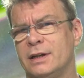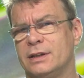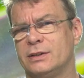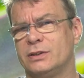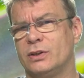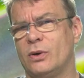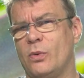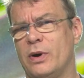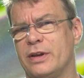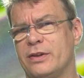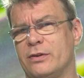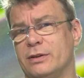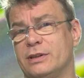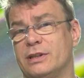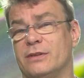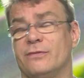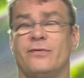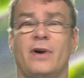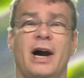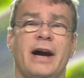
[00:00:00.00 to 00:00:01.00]
So whether
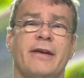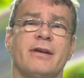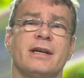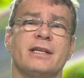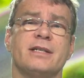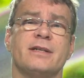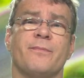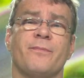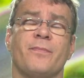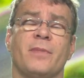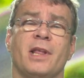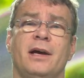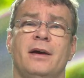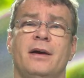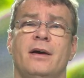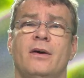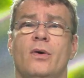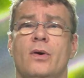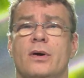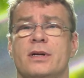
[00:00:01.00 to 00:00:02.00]
it's a virus
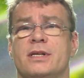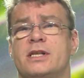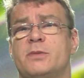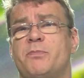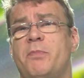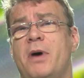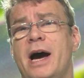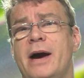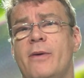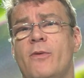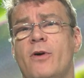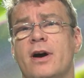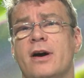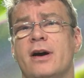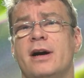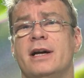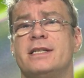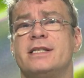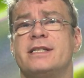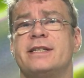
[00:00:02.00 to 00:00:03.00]
or it's
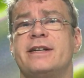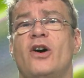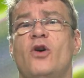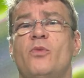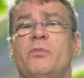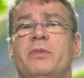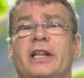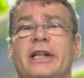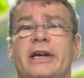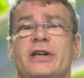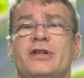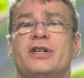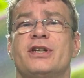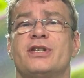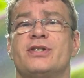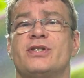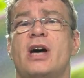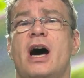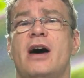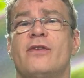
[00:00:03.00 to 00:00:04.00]
spyware, it's still
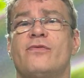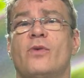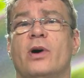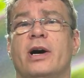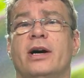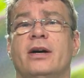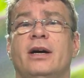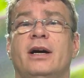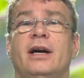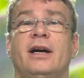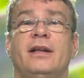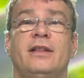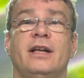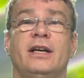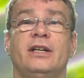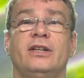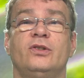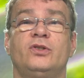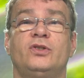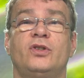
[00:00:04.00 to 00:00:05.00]
malicious software
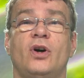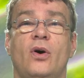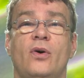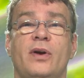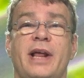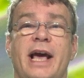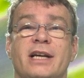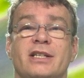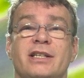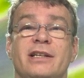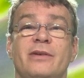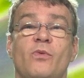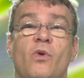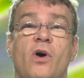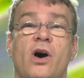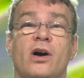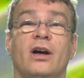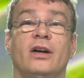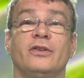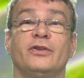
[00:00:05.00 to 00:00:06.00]
that you don't actually
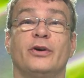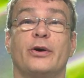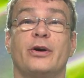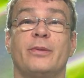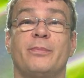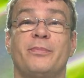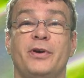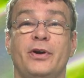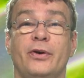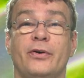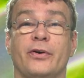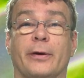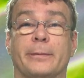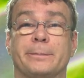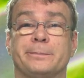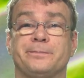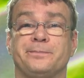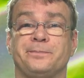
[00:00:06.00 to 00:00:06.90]
want on your computer.